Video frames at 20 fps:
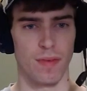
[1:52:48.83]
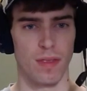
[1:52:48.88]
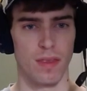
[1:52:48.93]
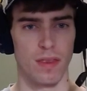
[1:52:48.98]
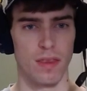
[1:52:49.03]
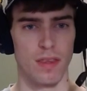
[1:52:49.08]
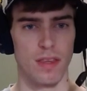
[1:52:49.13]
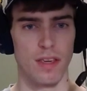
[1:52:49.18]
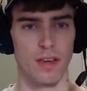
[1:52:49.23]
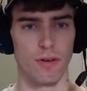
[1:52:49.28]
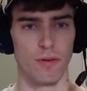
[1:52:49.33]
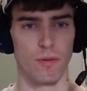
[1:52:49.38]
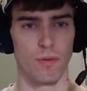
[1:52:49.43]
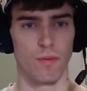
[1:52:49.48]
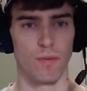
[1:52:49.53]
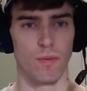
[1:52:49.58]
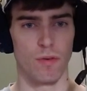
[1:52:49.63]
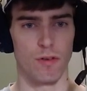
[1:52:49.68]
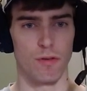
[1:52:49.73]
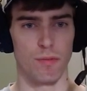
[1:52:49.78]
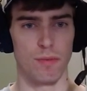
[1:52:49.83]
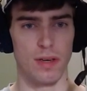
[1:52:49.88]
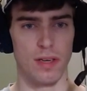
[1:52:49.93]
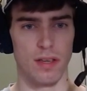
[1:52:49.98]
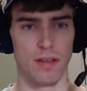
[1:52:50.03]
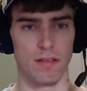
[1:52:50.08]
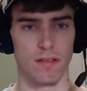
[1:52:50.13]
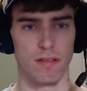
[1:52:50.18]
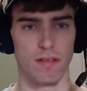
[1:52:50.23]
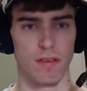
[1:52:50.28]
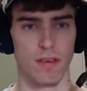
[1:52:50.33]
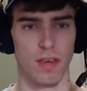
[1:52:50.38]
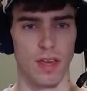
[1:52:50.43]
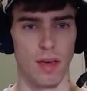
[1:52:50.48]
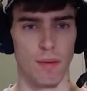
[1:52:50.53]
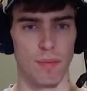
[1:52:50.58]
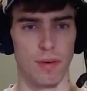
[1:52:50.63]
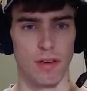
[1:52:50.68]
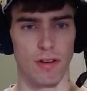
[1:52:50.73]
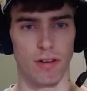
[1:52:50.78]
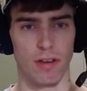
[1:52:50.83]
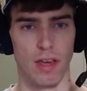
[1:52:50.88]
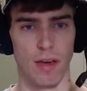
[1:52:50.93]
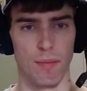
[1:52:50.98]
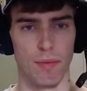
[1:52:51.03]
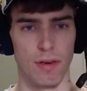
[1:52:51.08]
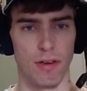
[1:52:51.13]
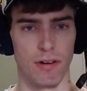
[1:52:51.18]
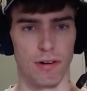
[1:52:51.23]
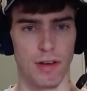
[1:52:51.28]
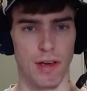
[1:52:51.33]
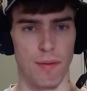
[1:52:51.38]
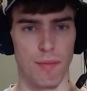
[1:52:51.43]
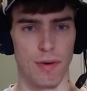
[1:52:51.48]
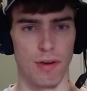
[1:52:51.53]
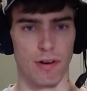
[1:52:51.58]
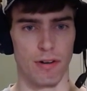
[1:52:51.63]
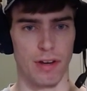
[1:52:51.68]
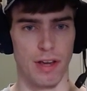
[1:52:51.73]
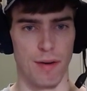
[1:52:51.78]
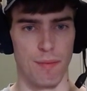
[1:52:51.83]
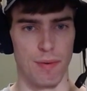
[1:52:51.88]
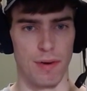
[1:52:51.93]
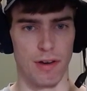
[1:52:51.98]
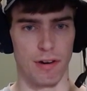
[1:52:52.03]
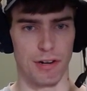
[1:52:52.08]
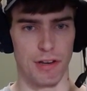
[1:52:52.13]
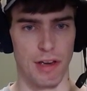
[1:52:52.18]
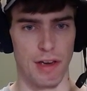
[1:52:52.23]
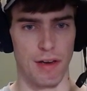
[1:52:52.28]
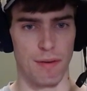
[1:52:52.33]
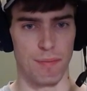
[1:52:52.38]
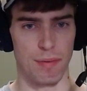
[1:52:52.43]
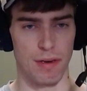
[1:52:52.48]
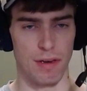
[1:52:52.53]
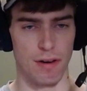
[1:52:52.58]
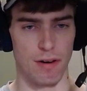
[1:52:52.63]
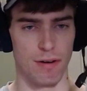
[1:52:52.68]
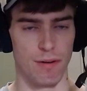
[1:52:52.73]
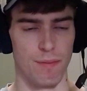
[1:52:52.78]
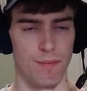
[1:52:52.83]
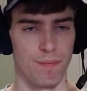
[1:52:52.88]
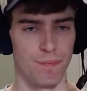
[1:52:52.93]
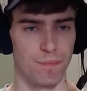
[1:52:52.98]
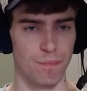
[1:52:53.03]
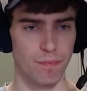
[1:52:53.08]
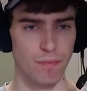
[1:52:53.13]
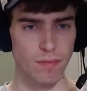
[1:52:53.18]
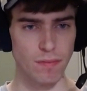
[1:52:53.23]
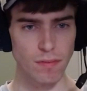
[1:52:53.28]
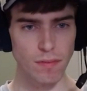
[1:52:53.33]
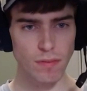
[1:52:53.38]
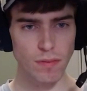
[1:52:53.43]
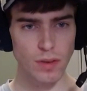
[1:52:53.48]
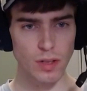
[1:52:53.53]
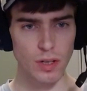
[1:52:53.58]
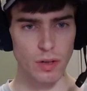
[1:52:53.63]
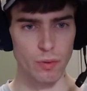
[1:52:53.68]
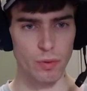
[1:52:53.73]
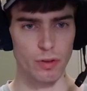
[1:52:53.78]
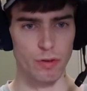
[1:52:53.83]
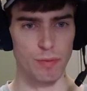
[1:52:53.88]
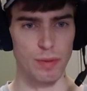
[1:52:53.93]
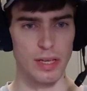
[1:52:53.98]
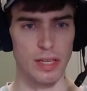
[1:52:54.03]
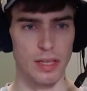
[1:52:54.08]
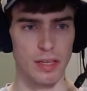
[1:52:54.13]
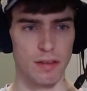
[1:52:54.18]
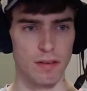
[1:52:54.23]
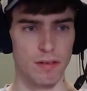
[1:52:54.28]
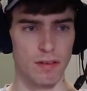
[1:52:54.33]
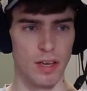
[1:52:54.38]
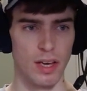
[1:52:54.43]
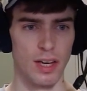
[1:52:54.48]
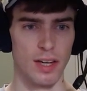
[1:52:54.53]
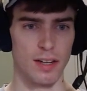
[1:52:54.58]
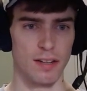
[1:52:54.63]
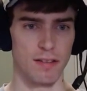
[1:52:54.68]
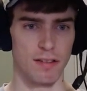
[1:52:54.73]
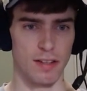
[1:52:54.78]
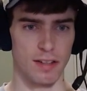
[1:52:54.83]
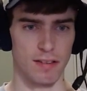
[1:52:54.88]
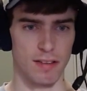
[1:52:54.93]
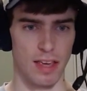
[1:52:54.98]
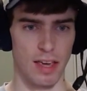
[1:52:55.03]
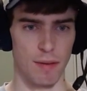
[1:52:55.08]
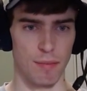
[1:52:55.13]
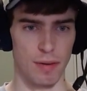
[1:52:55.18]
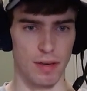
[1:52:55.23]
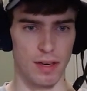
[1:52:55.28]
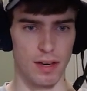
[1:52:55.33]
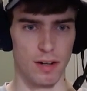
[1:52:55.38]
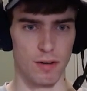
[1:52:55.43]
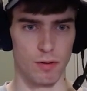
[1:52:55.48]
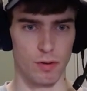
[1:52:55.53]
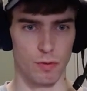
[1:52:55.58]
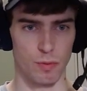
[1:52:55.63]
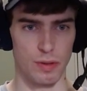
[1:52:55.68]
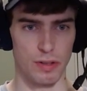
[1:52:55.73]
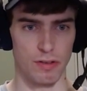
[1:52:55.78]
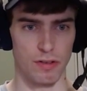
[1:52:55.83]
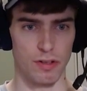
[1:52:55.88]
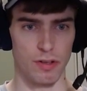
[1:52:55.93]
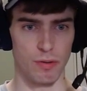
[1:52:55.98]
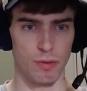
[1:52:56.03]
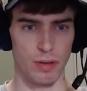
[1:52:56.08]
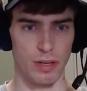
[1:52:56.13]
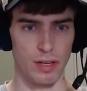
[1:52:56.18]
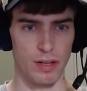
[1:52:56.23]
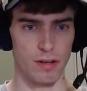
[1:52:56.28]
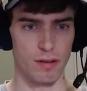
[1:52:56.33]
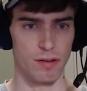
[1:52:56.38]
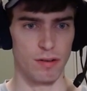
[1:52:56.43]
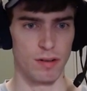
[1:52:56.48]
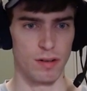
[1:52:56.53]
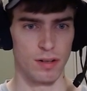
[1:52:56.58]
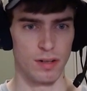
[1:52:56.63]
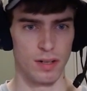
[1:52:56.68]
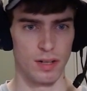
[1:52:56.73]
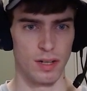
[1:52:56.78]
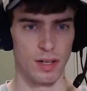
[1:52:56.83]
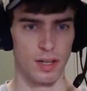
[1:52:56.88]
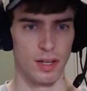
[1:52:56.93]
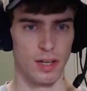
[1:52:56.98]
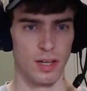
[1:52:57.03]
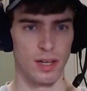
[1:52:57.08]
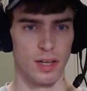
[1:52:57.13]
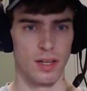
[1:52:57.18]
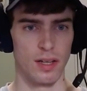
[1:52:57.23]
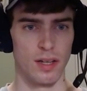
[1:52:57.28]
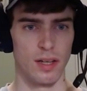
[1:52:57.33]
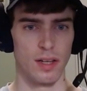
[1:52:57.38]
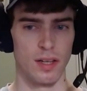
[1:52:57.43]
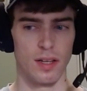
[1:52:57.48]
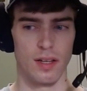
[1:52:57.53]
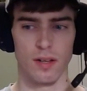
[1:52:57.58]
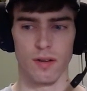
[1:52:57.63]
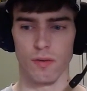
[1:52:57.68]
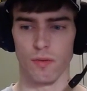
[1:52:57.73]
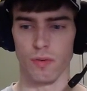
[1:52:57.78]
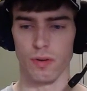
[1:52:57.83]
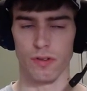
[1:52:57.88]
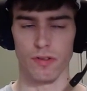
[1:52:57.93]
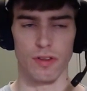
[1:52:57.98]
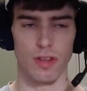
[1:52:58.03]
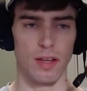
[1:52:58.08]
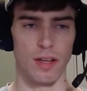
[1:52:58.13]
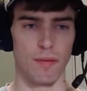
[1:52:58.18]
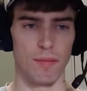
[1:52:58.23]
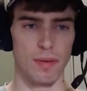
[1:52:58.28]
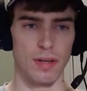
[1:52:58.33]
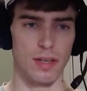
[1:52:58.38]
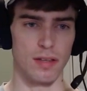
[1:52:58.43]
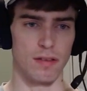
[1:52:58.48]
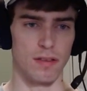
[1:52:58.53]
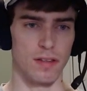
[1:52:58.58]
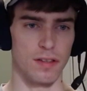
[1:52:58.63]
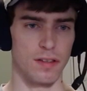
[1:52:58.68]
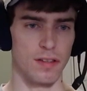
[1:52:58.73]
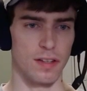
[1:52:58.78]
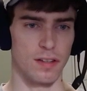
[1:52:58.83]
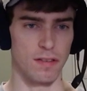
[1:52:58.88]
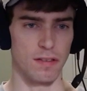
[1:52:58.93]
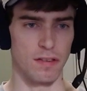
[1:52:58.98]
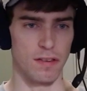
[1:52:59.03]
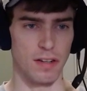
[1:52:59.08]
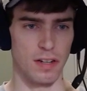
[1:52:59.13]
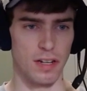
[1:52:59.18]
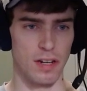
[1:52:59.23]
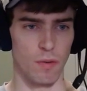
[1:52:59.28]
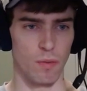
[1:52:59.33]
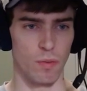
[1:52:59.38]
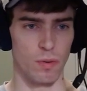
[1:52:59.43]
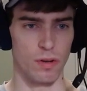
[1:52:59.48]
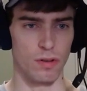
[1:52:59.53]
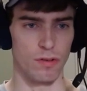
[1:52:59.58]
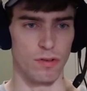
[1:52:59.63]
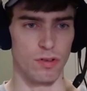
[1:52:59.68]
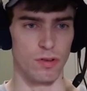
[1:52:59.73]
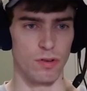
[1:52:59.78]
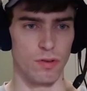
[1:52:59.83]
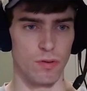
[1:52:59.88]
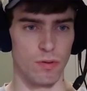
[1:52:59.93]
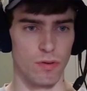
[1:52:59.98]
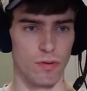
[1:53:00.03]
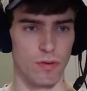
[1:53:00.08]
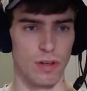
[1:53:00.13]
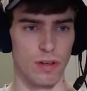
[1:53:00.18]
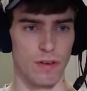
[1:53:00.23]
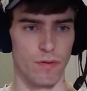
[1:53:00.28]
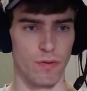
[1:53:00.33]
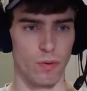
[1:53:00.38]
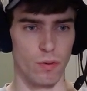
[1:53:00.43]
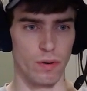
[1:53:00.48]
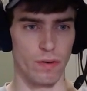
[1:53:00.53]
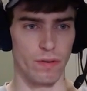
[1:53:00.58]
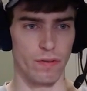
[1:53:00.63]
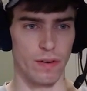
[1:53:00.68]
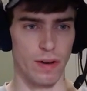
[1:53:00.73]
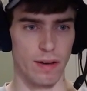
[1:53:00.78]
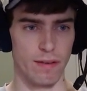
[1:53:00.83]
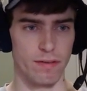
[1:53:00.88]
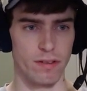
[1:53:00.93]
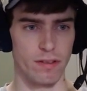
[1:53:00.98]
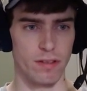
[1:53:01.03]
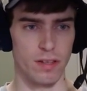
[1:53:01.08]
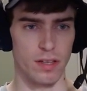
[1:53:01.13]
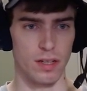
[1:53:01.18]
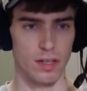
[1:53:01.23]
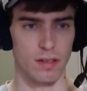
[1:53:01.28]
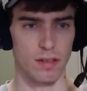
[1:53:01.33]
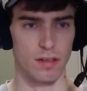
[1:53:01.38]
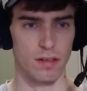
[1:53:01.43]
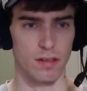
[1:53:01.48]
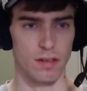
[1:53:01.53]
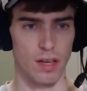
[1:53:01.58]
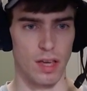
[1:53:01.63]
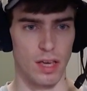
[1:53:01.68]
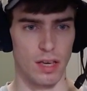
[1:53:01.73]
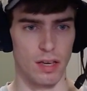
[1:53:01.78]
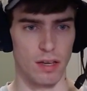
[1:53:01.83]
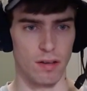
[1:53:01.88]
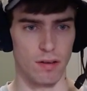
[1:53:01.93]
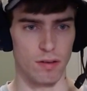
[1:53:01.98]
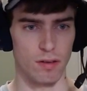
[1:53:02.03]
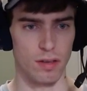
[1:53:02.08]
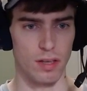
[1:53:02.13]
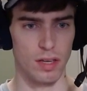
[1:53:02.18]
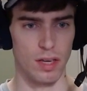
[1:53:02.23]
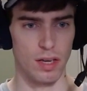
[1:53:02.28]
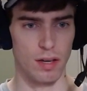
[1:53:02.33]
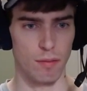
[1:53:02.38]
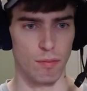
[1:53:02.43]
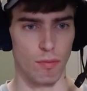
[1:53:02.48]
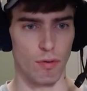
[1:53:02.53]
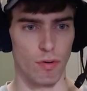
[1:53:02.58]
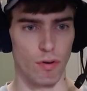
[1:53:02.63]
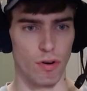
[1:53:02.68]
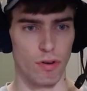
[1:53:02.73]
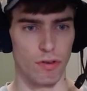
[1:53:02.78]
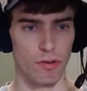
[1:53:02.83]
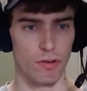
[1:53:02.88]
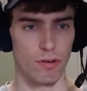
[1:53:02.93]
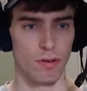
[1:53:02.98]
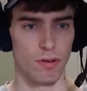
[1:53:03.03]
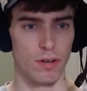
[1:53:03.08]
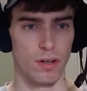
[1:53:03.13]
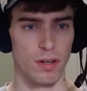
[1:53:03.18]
Which means can't be here, can't be here, can't be here, can't be here, can't be here. Which means 6 can't be here, which means 2 here. Which then means the 6 is in here. 1 2 3 4 5 6. Hell yeah, brother.